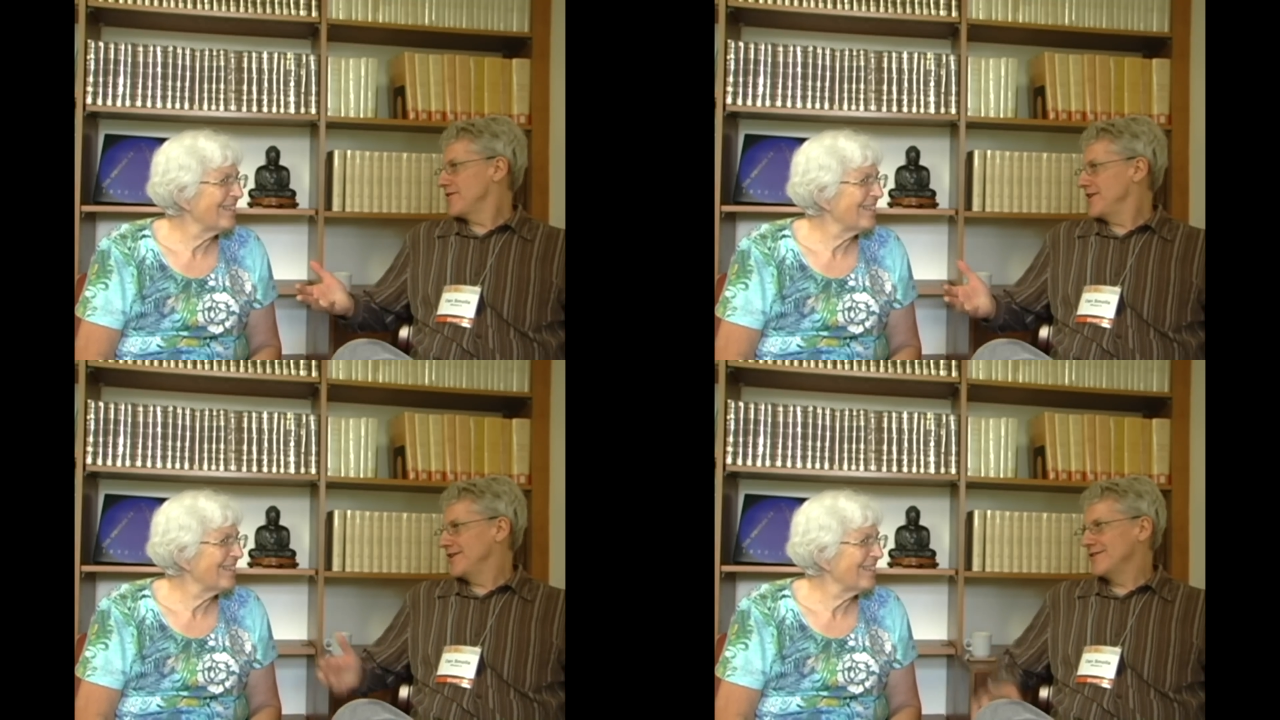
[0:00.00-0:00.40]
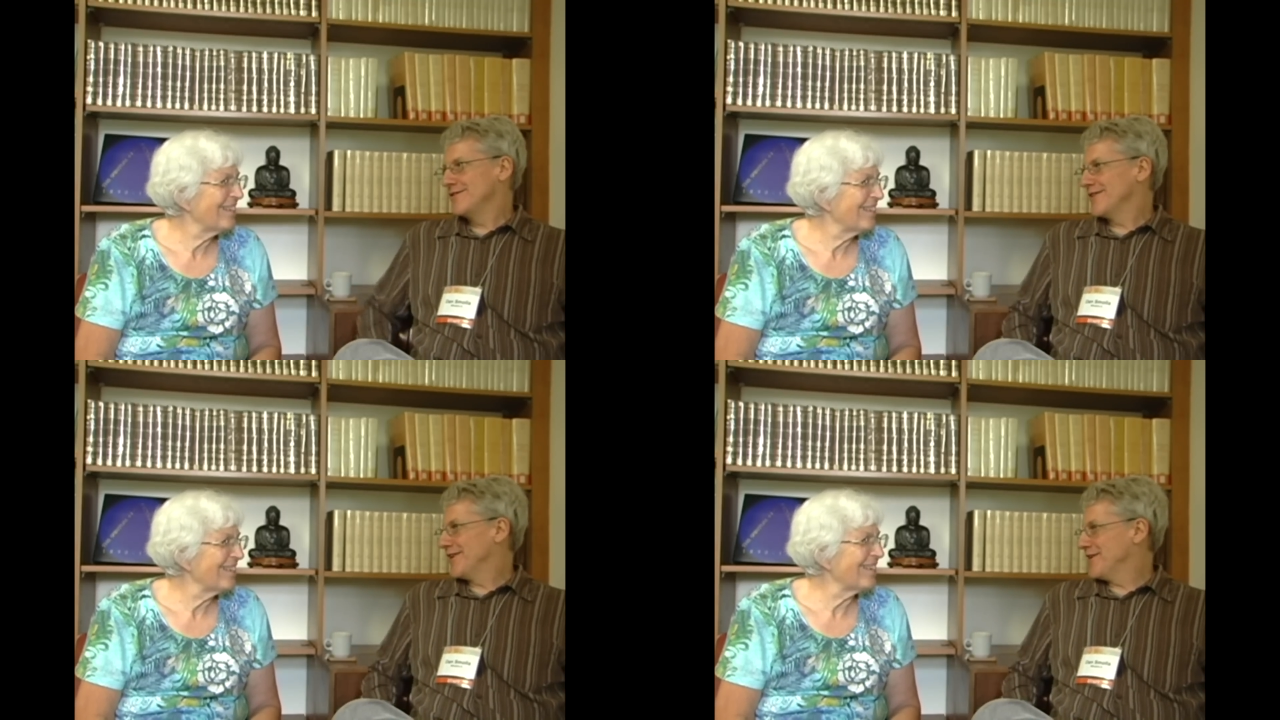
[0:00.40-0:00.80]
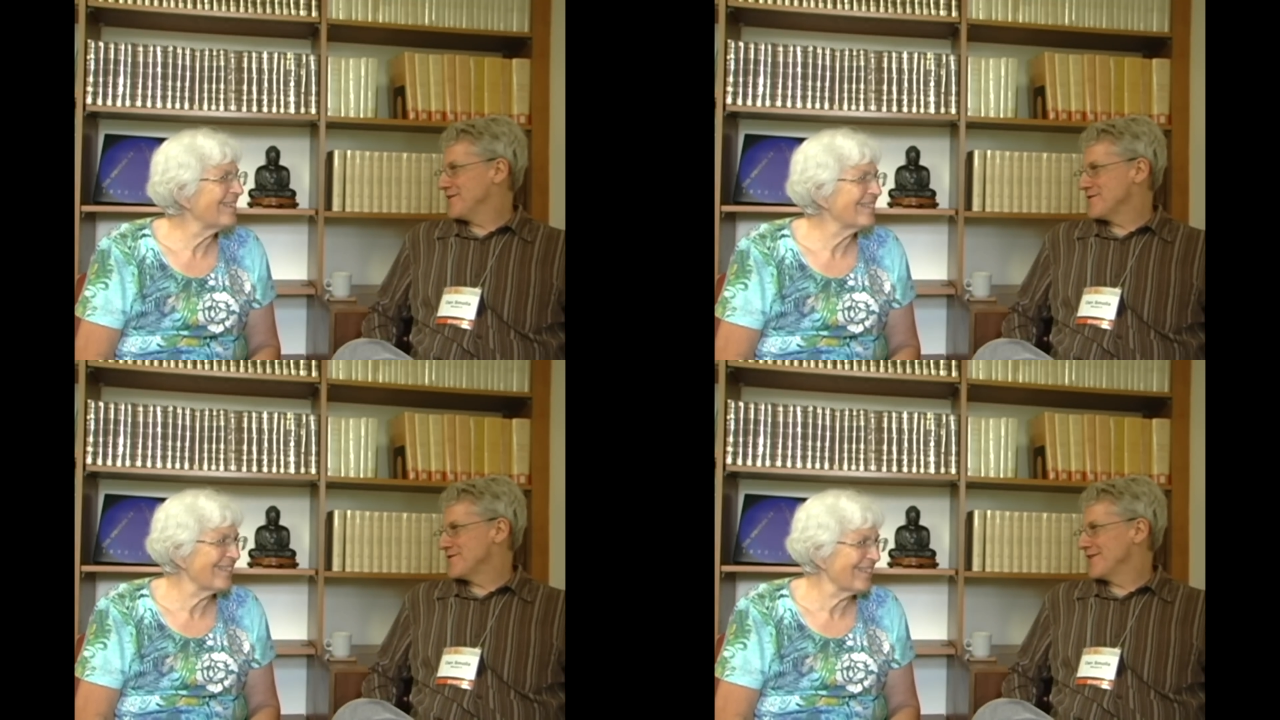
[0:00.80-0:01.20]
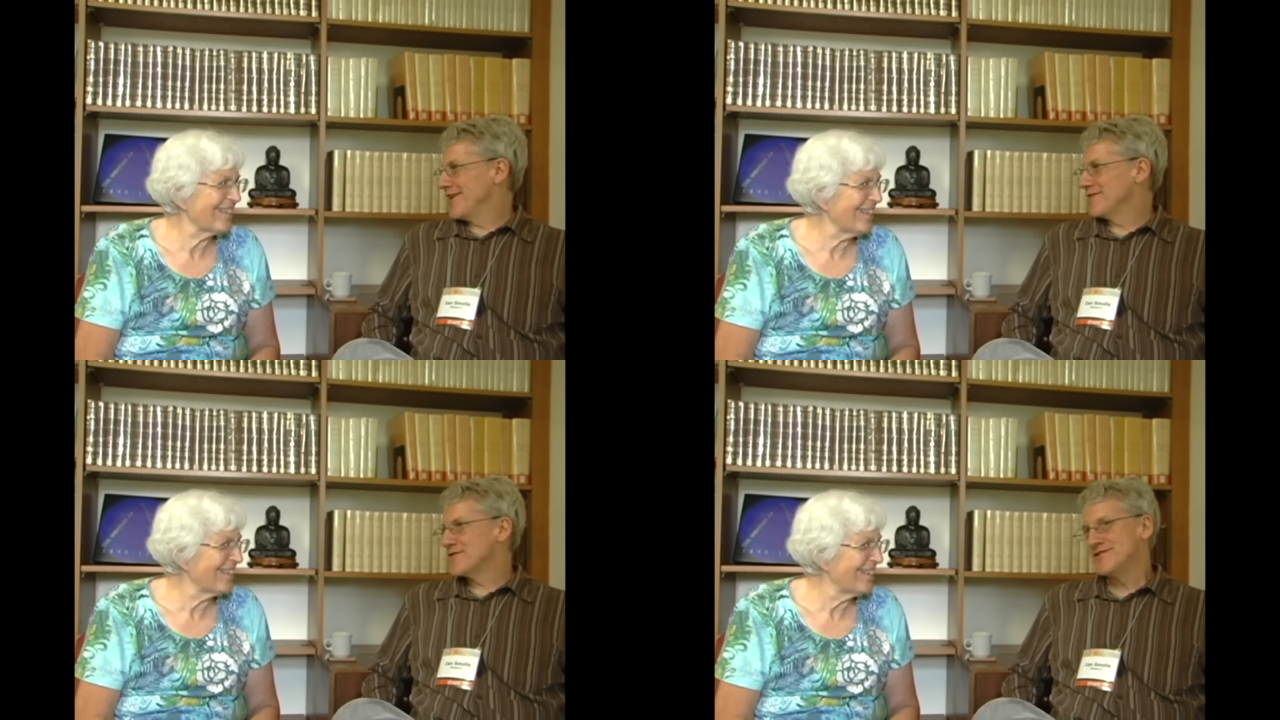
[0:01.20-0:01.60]
Speaker 1: to thank you uh, oh, sure. uh,
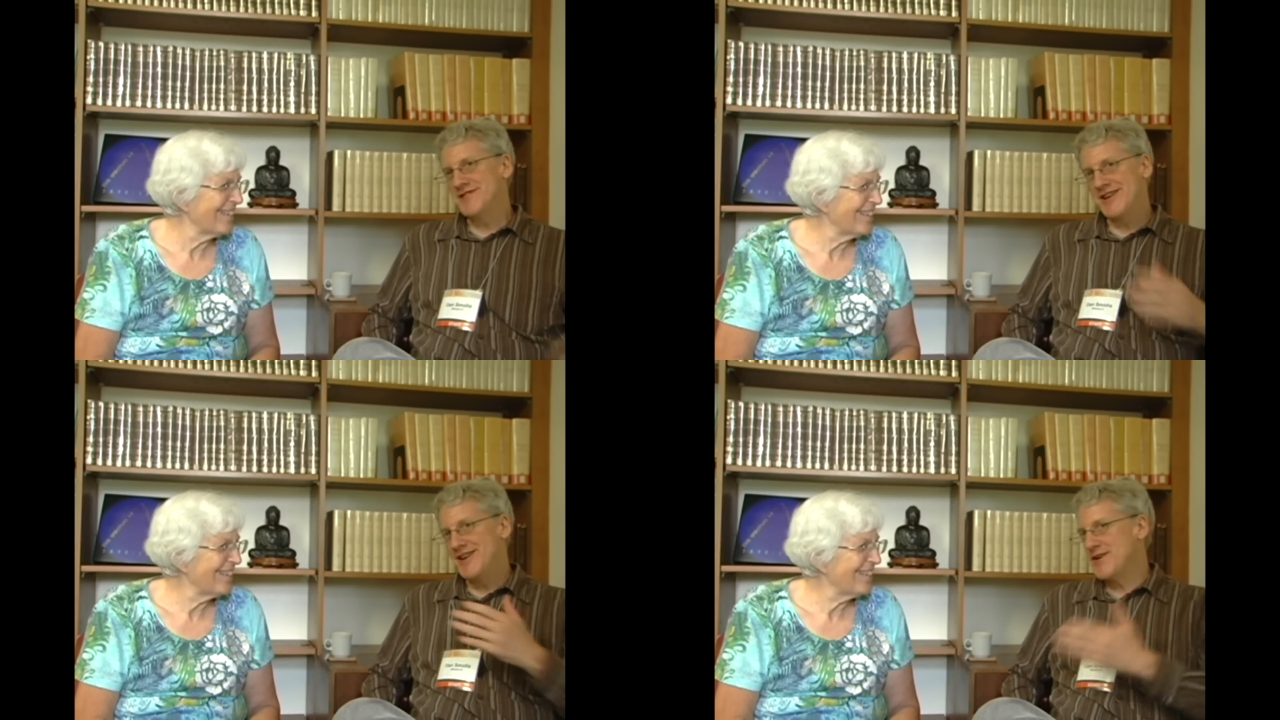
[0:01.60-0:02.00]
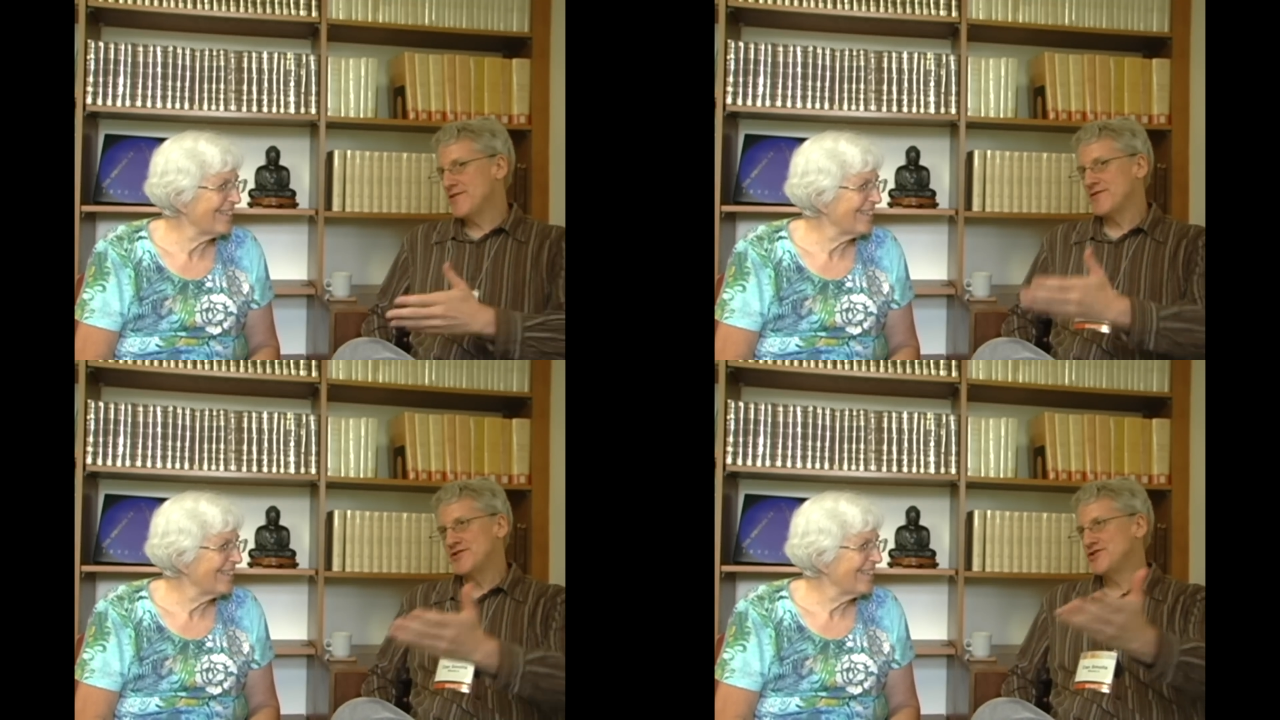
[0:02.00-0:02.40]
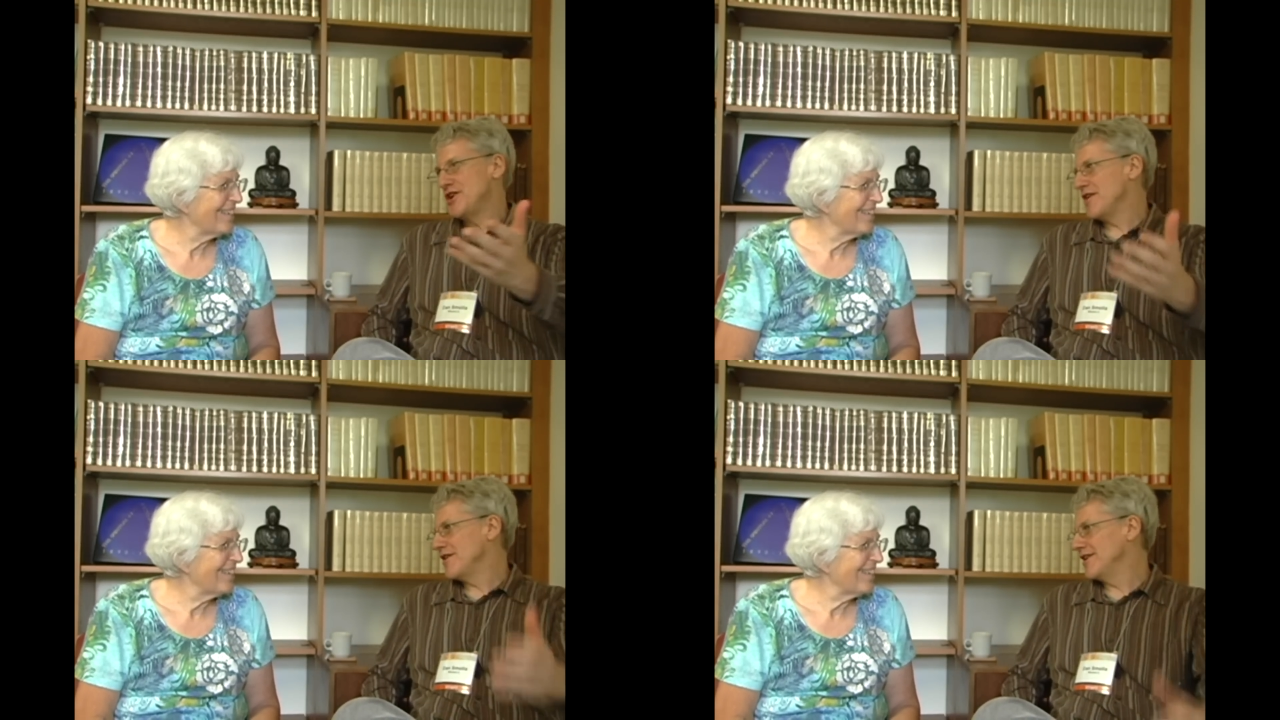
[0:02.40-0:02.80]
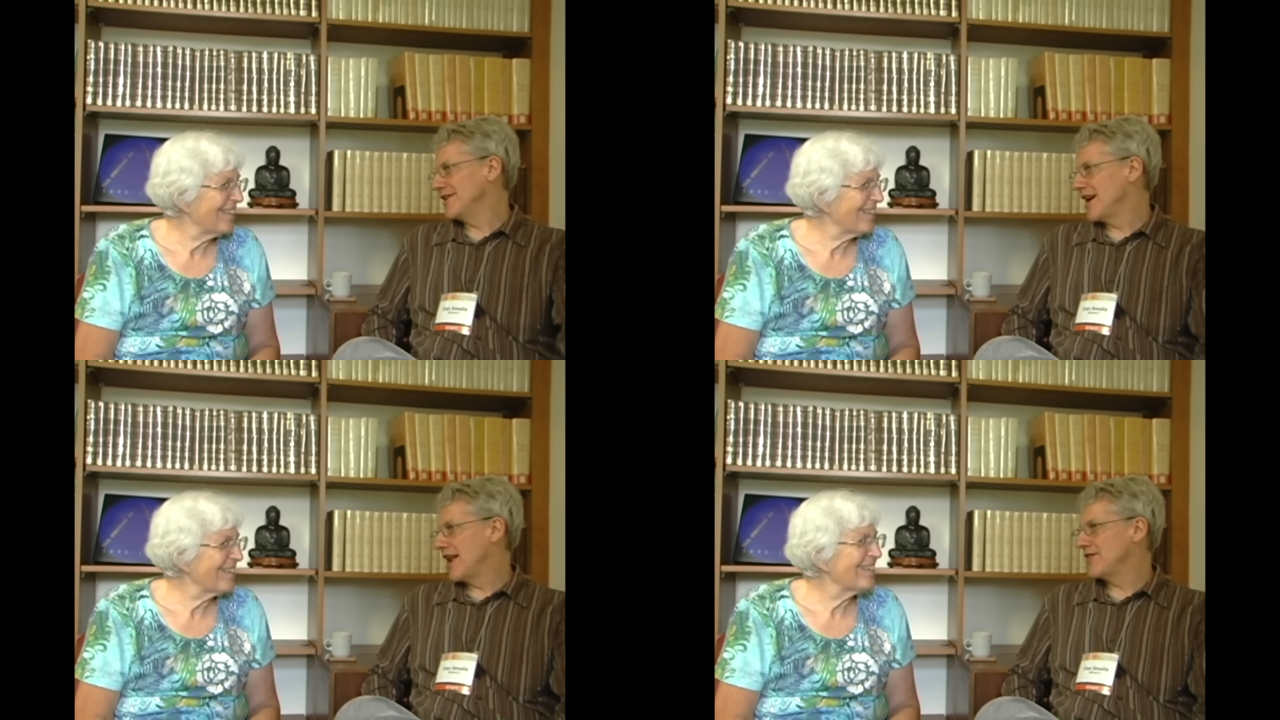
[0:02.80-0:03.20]
for sitting here and for sharing.
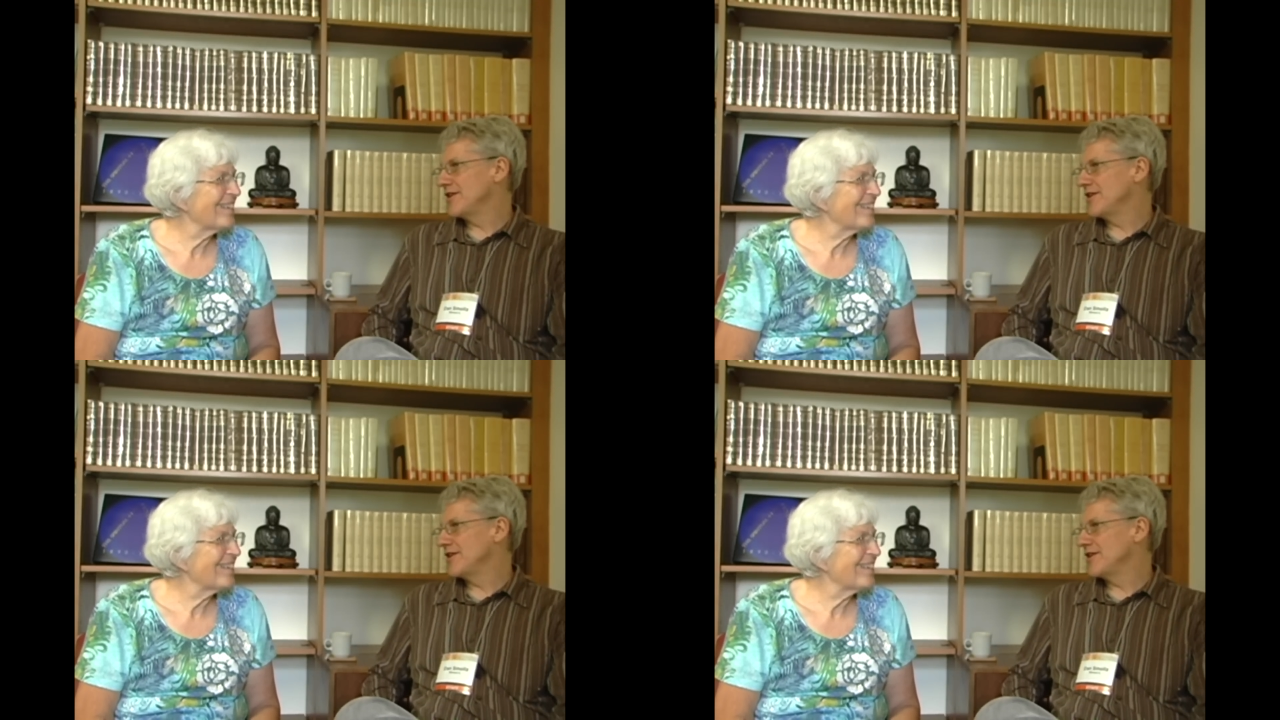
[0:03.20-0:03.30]
And I